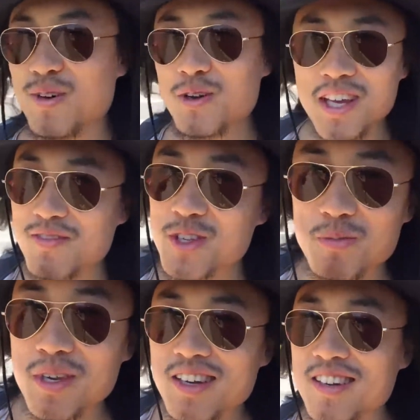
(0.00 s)
But not even
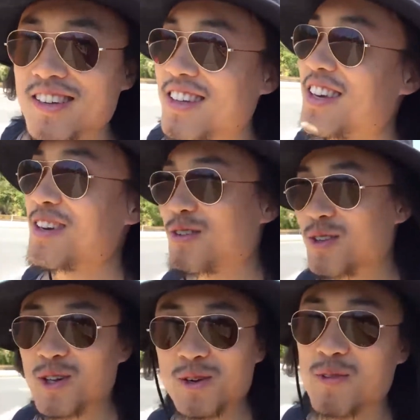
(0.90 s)
speed, you can go
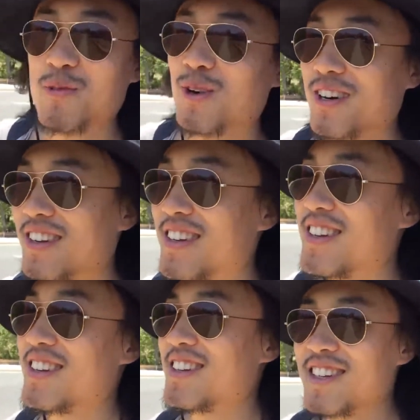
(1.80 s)
slow if you
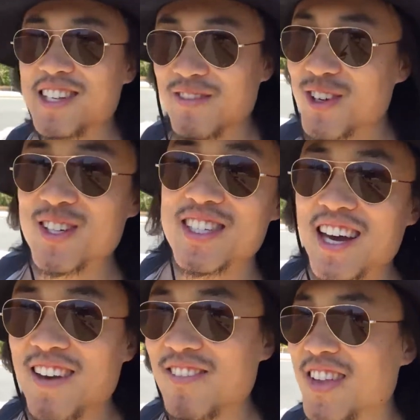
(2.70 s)
want. Just have a good
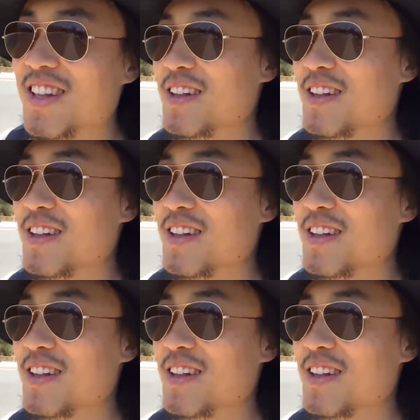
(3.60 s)
time.